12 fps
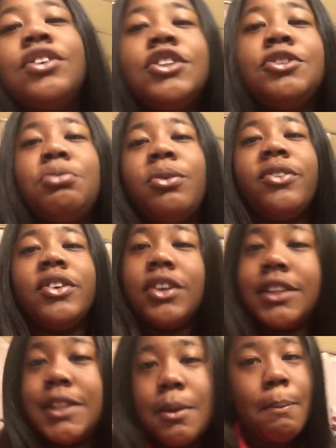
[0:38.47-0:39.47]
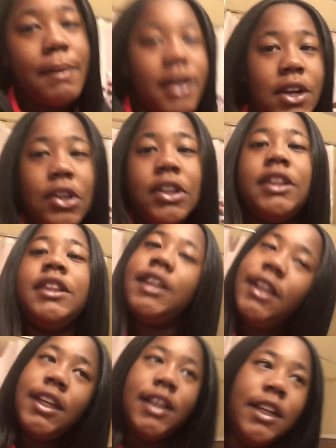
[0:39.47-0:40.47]
girl's moving on to bigger
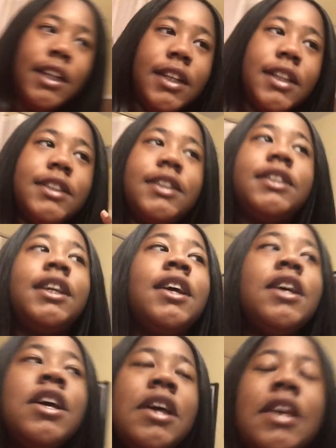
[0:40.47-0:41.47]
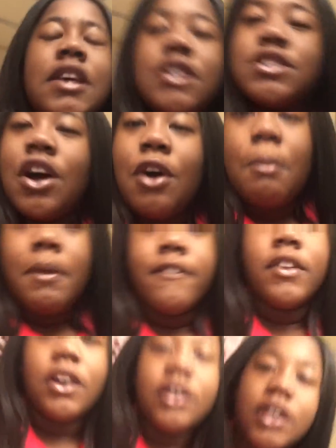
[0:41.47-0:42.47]
things. So I'll be
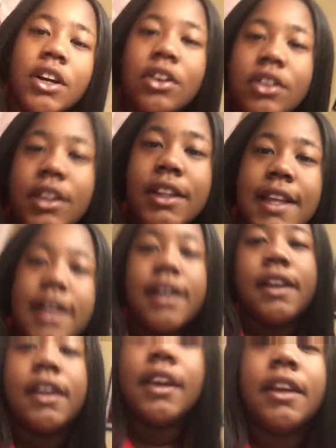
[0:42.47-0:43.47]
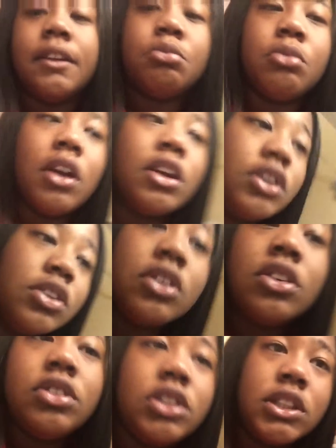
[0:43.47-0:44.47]
vlogging all of that and your
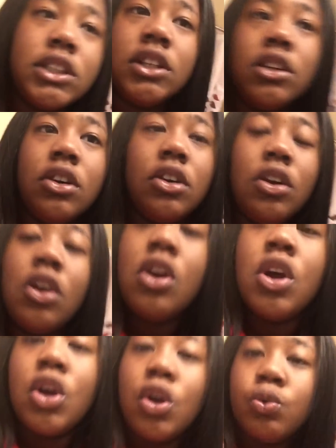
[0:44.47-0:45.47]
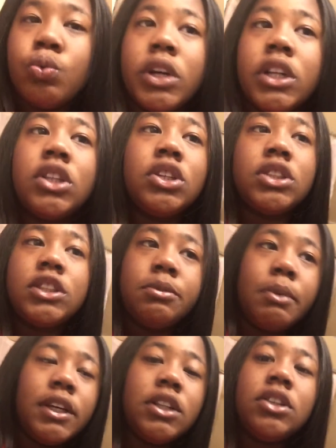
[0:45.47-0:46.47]
girl just in her regular,
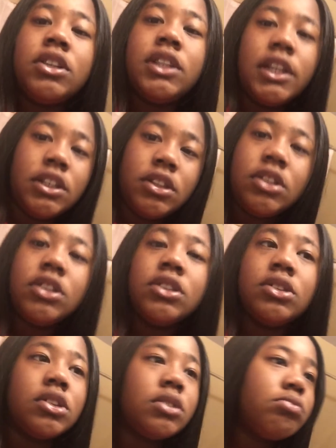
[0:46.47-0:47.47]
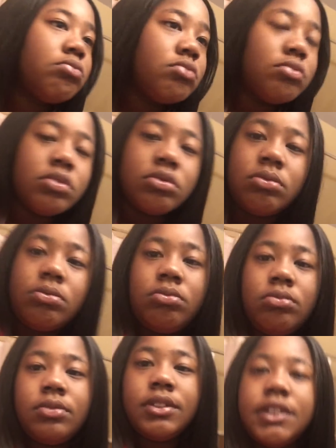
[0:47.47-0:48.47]
smuggler, regular
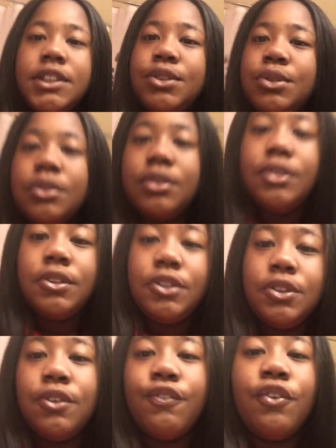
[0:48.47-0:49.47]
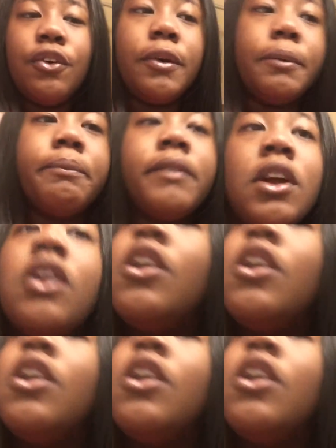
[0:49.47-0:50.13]
school uniform